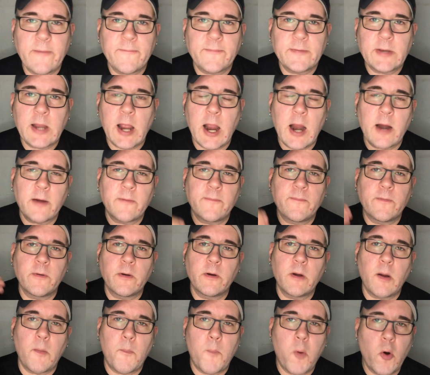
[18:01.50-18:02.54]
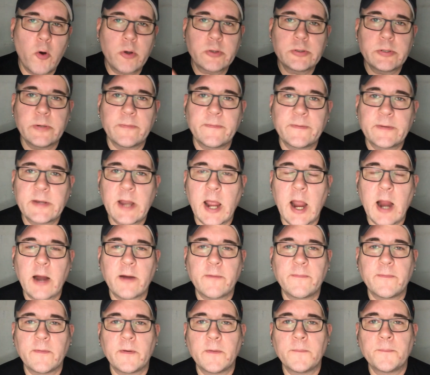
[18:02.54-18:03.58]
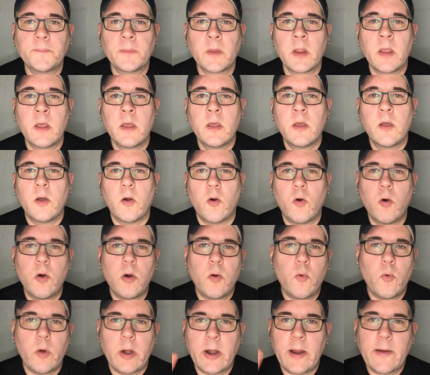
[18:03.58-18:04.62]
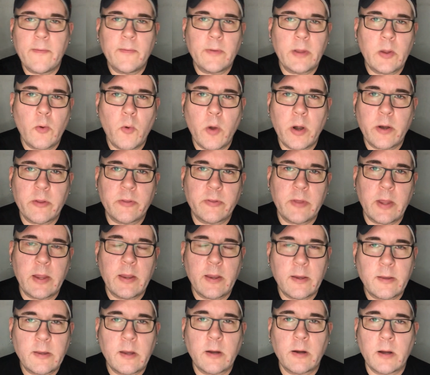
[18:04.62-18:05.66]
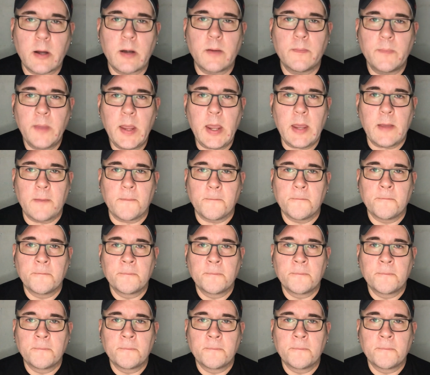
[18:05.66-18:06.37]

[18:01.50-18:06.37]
photographer, a portrait photographer, or whatever they want to say that they're going to be.